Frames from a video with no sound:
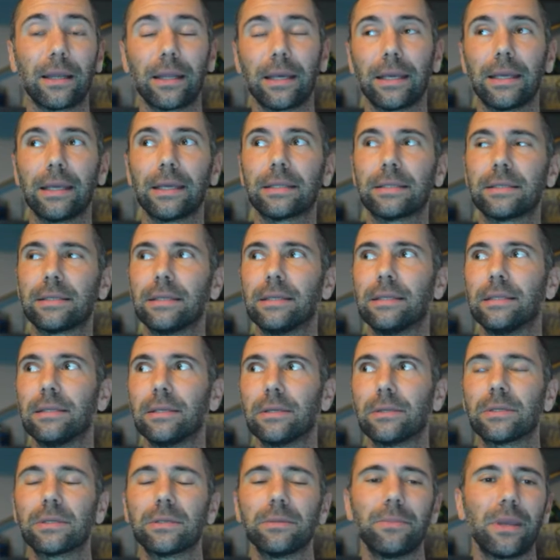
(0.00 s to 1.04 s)
of gets into
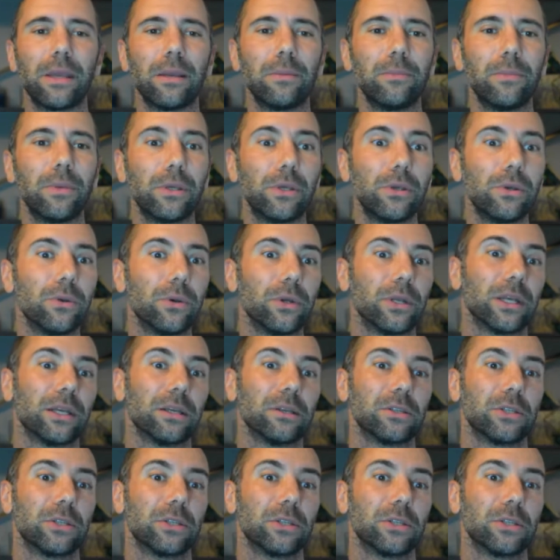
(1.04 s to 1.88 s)
some ambiguity.